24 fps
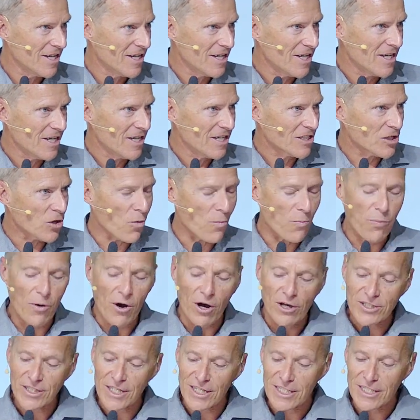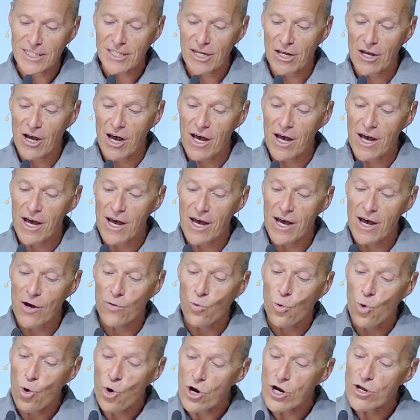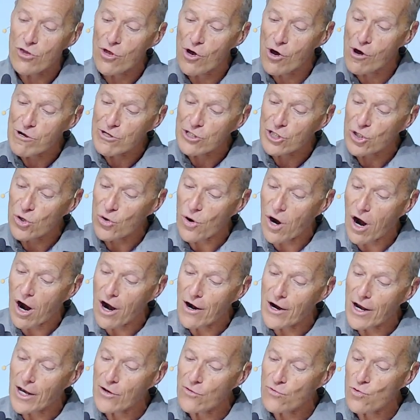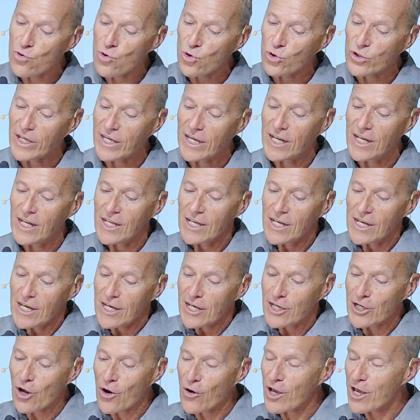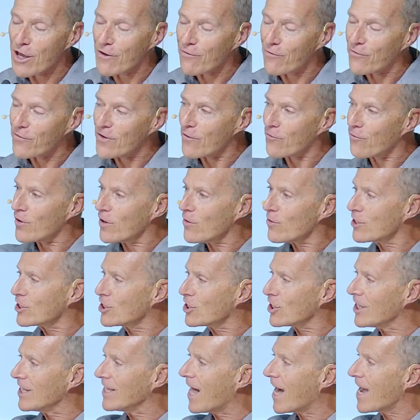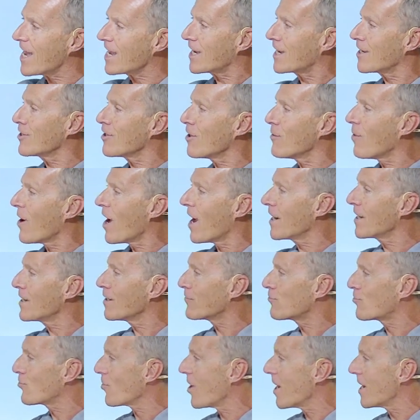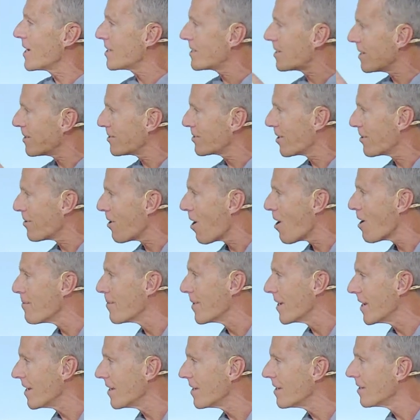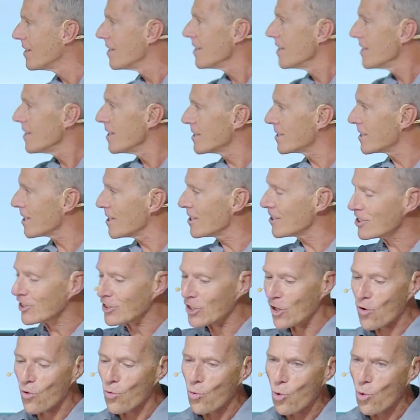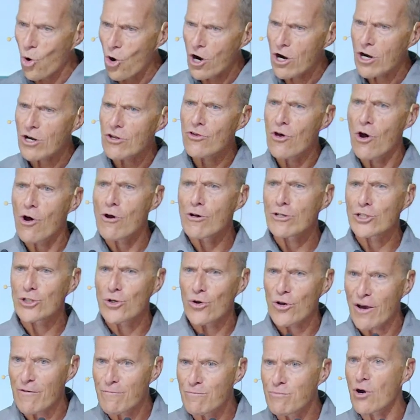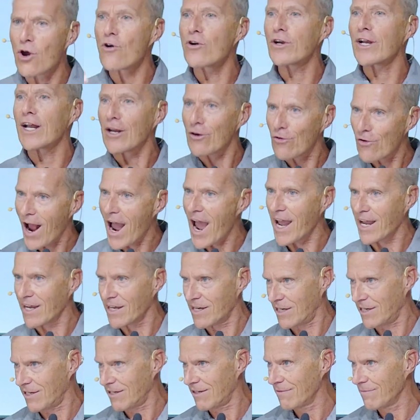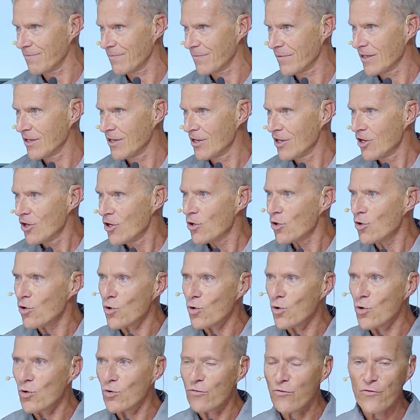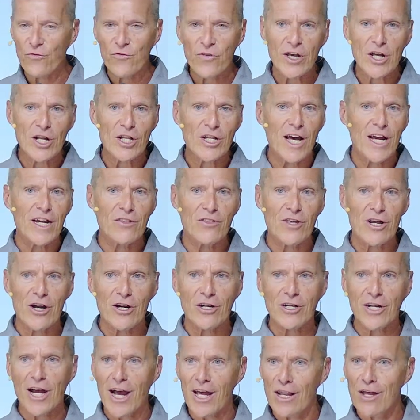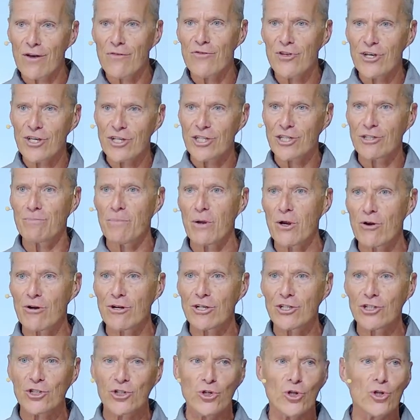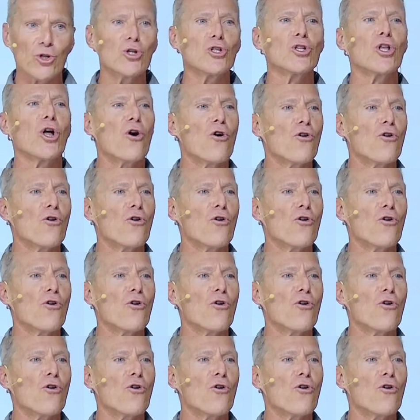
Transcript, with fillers: So Paul says, uh, warn those who are unruly you know, if, if we were to liken the body of Christ as an army, he says, you know, warn those who have broken rank, who feel like they're kind of the spiritual lone